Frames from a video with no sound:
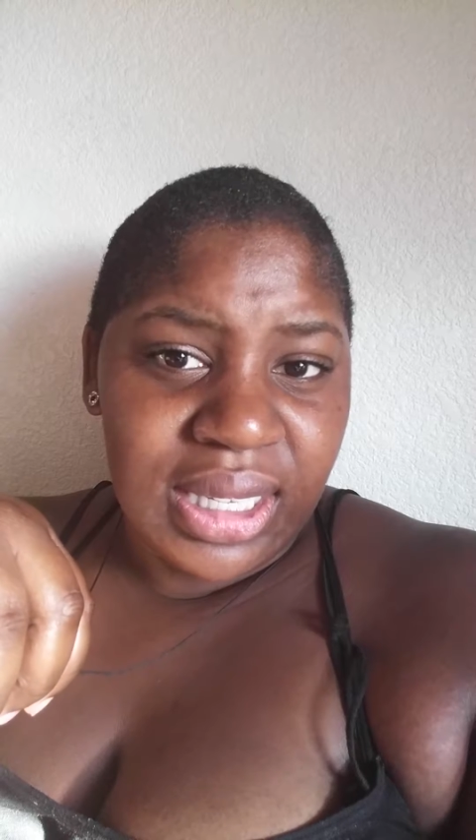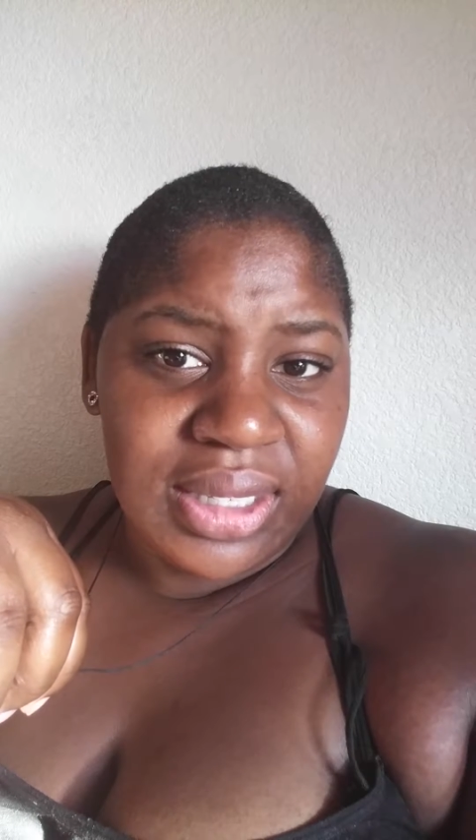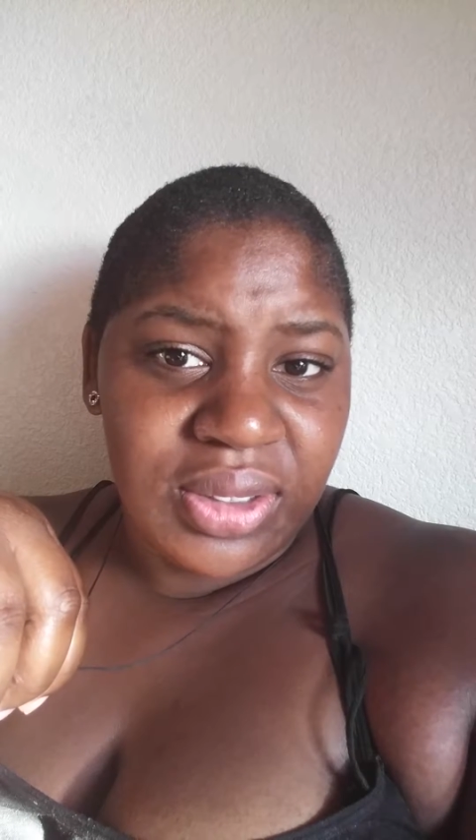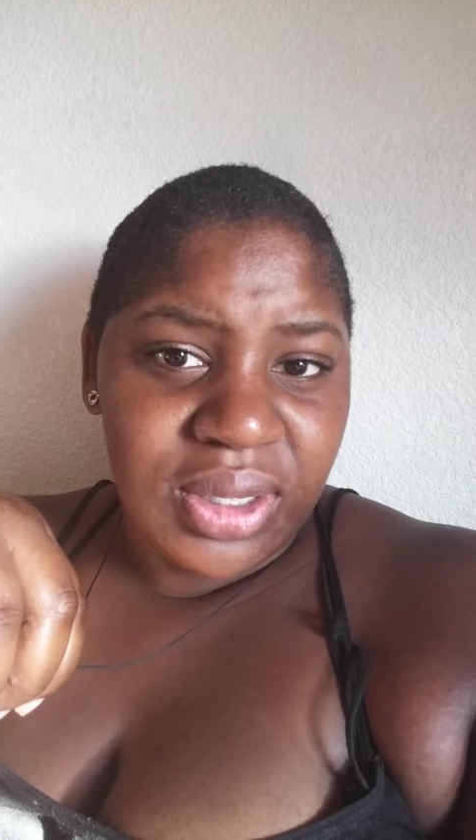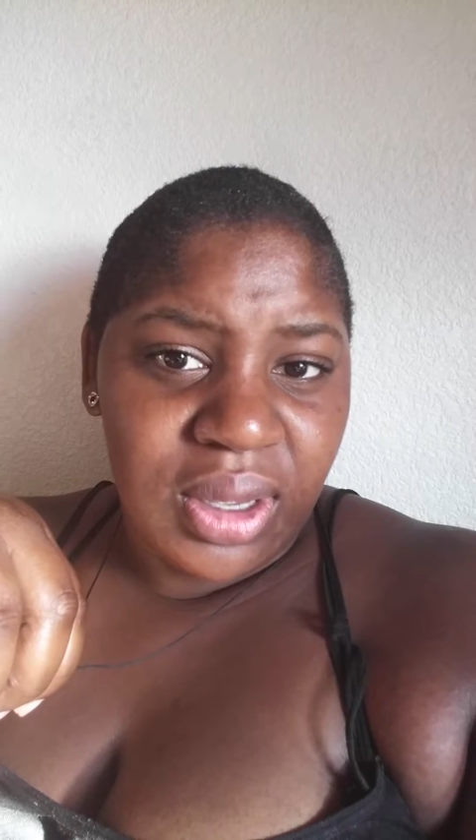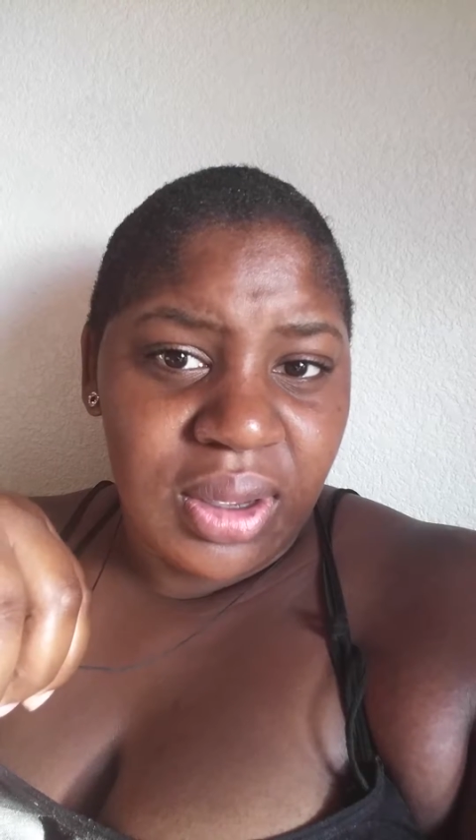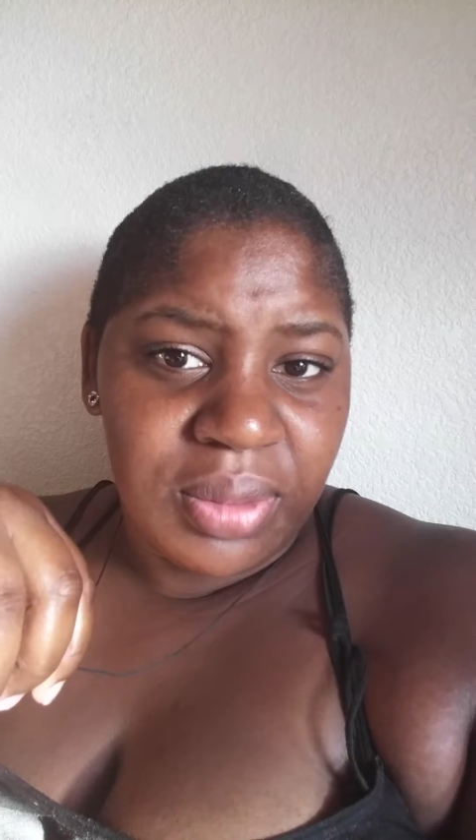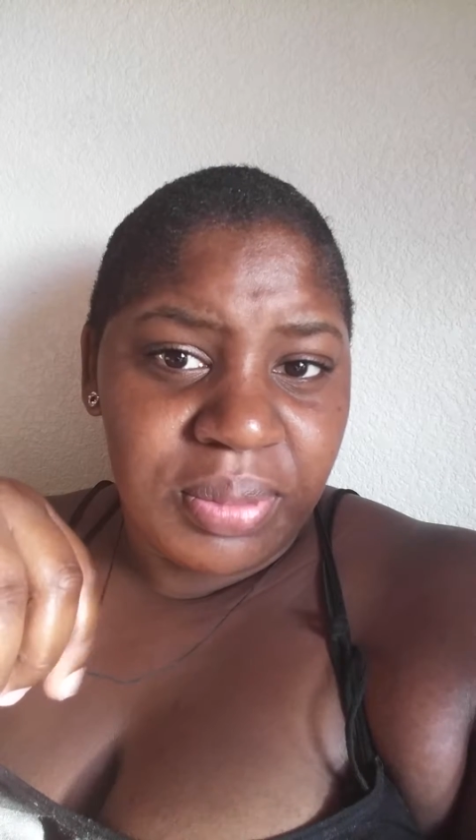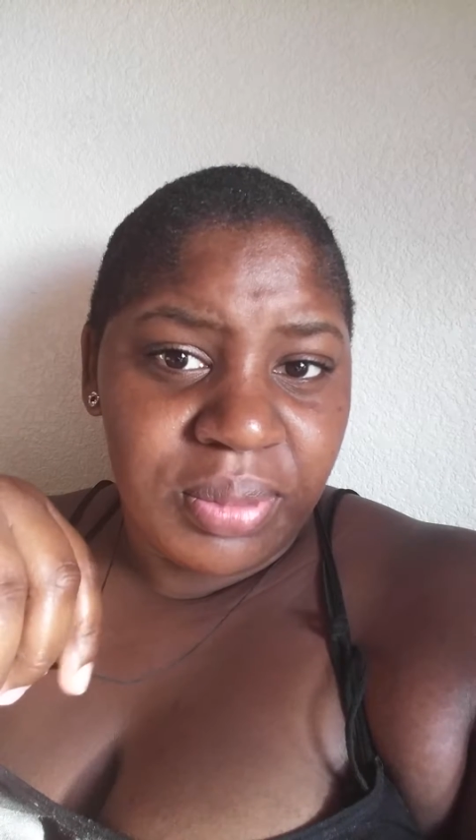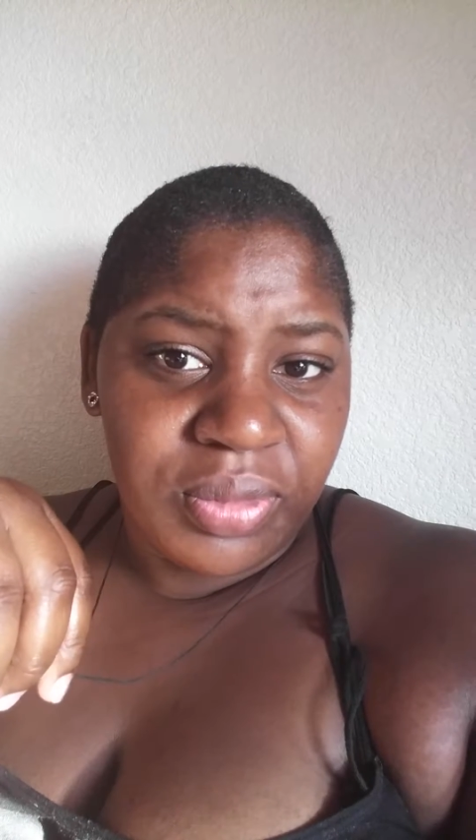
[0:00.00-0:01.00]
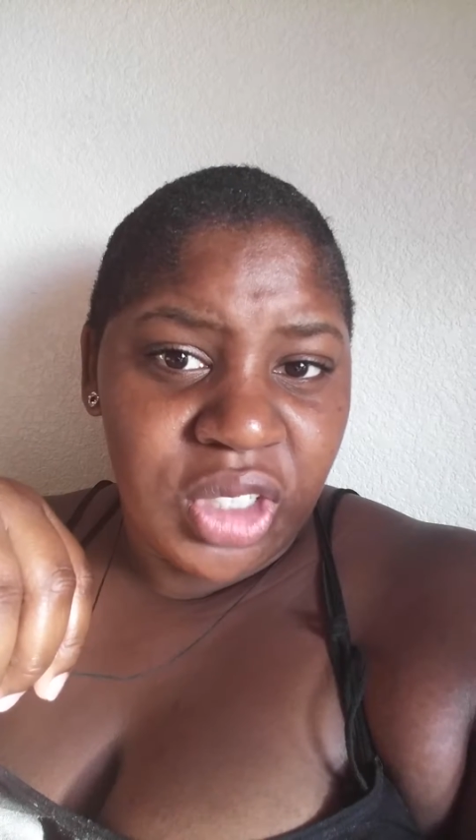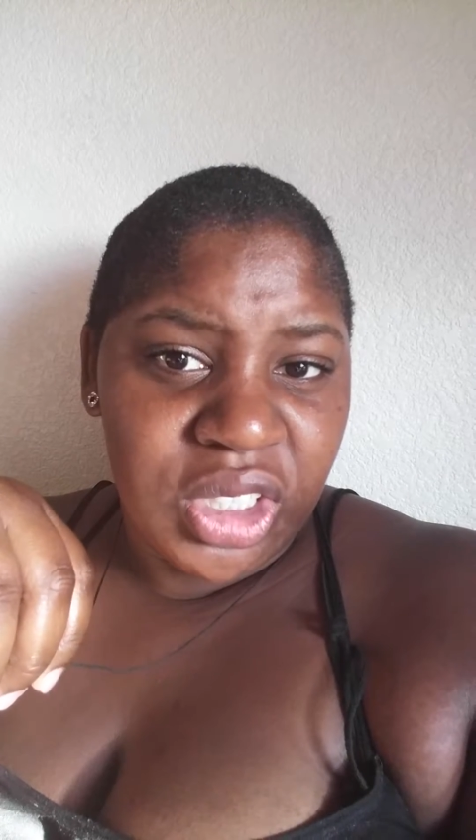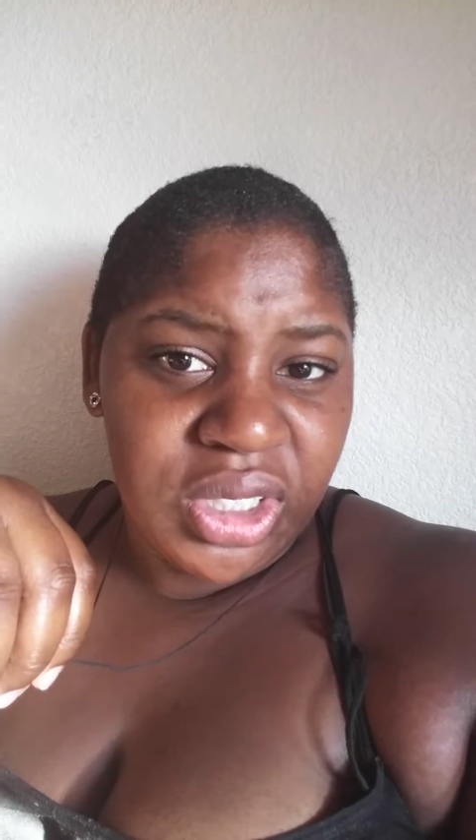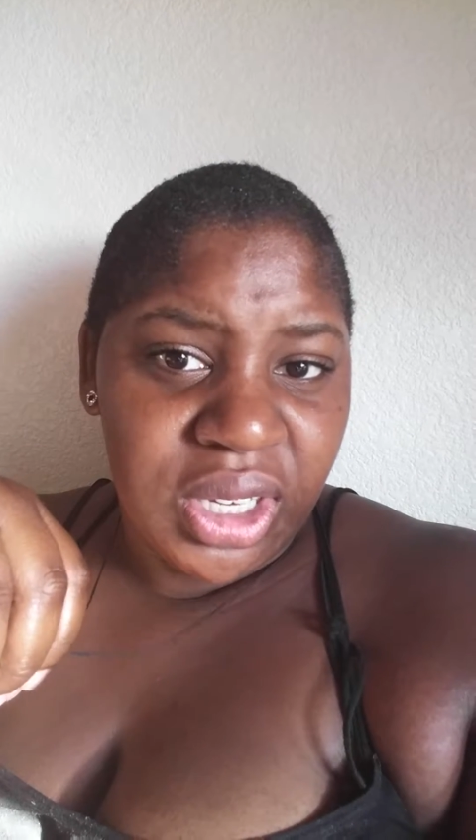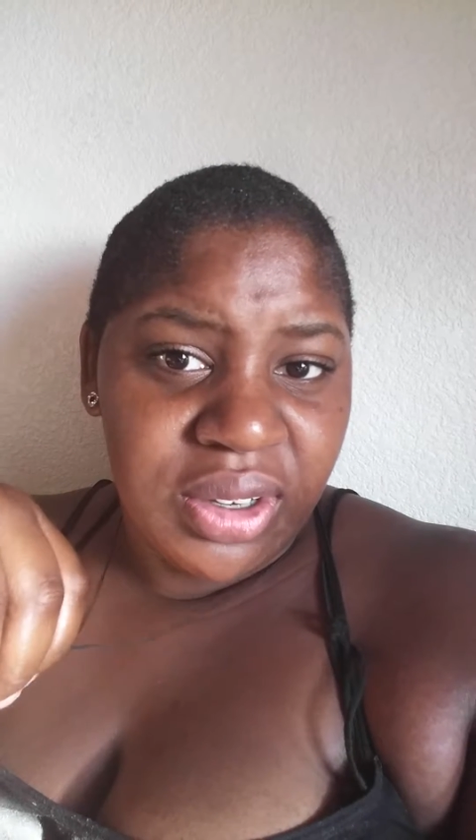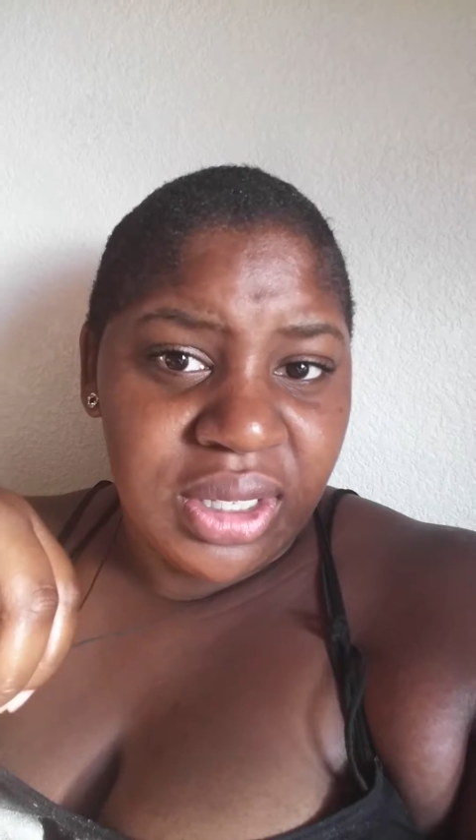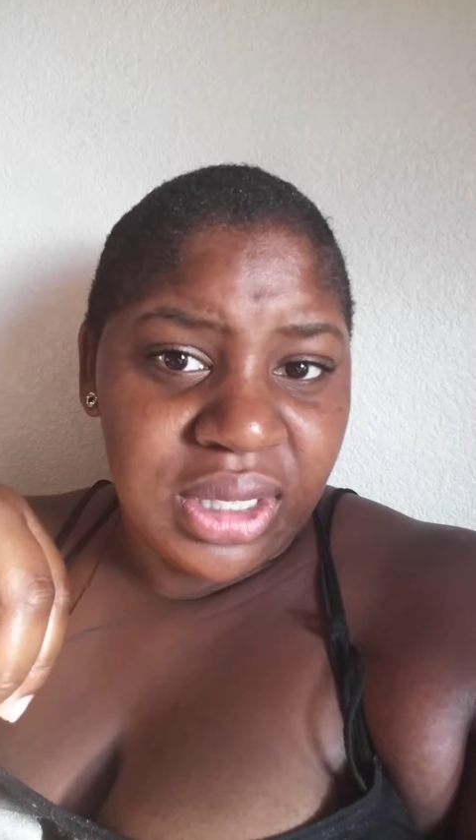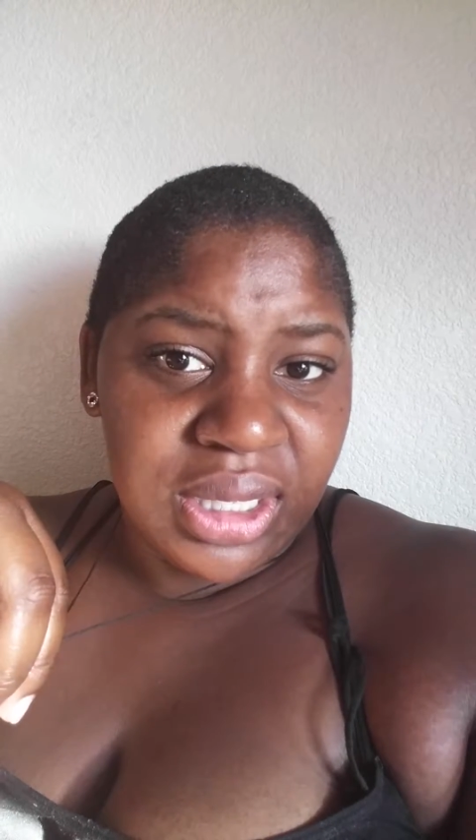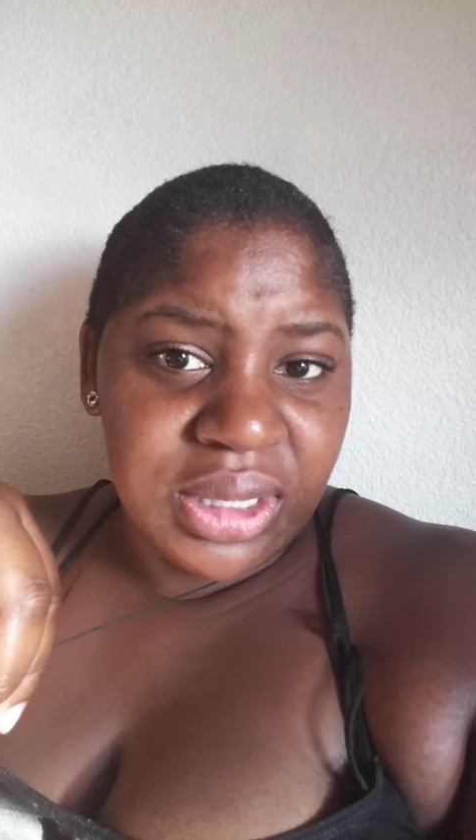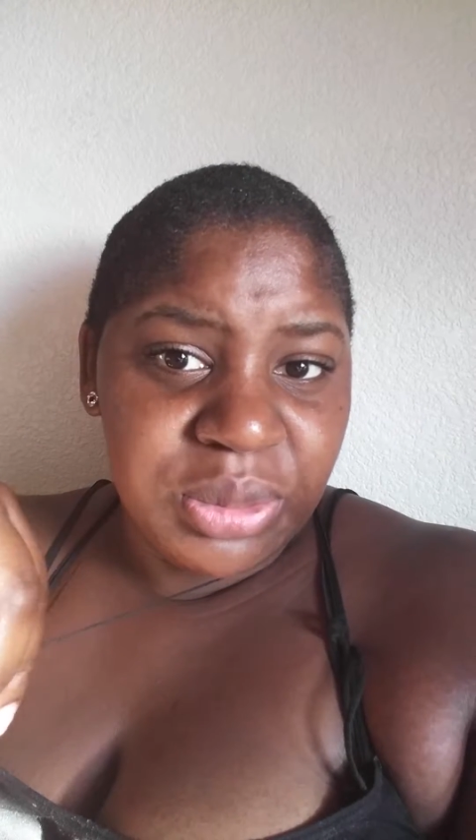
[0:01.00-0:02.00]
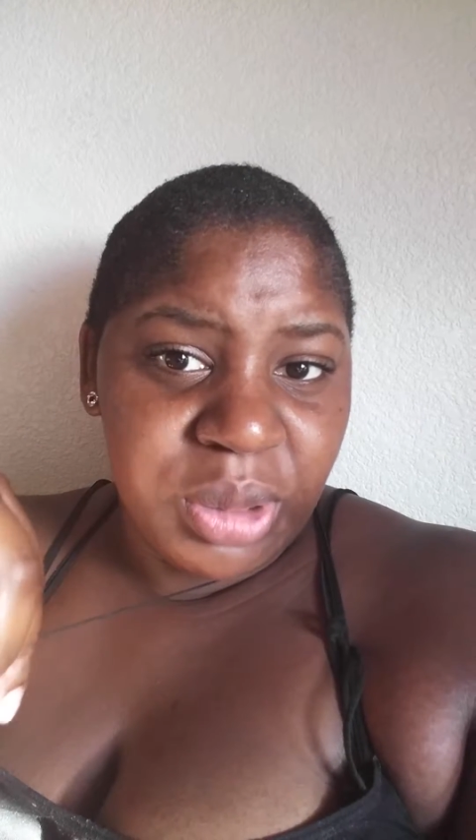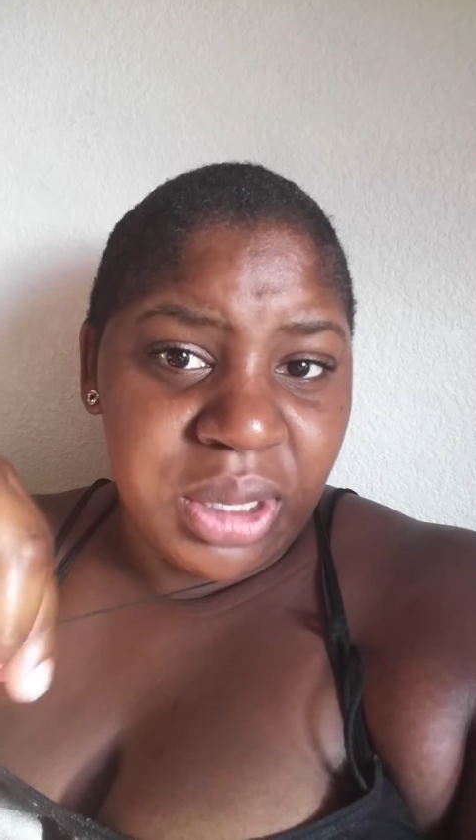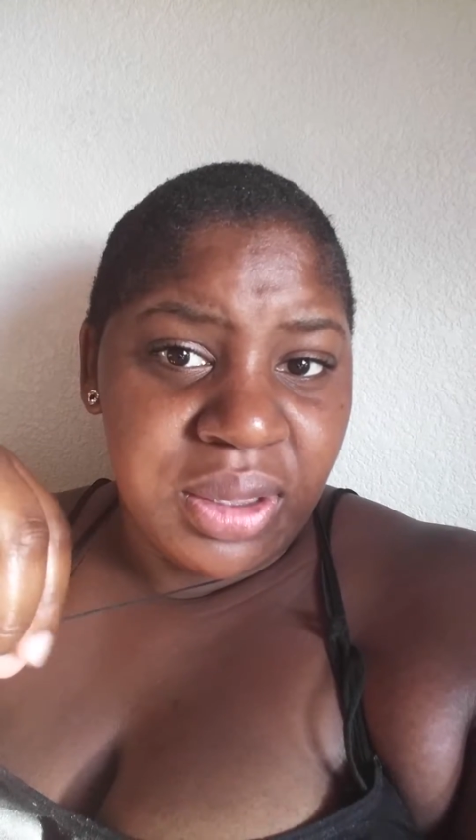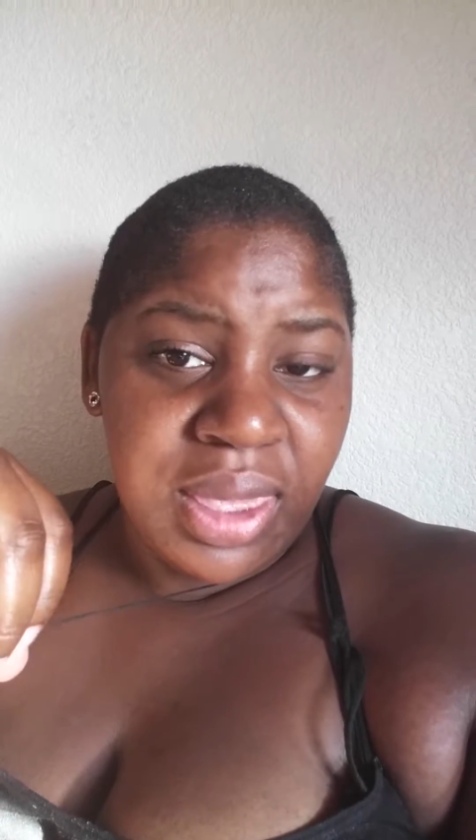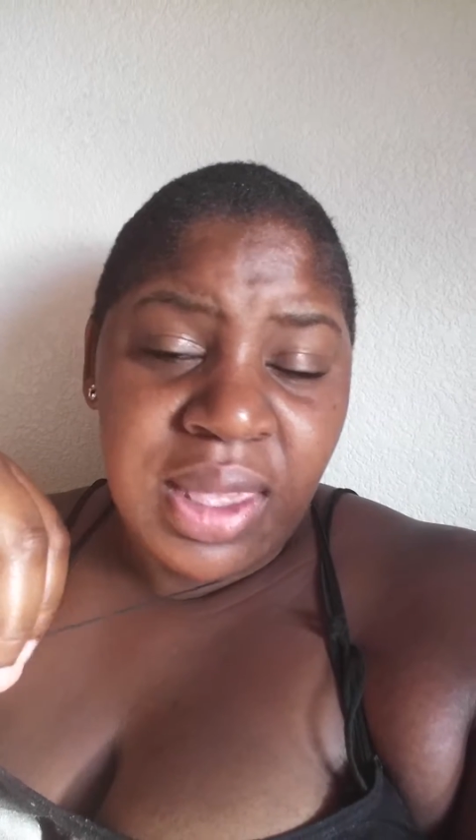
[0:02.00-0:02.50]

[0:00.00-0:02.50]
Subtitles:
eat some vegetarian things, but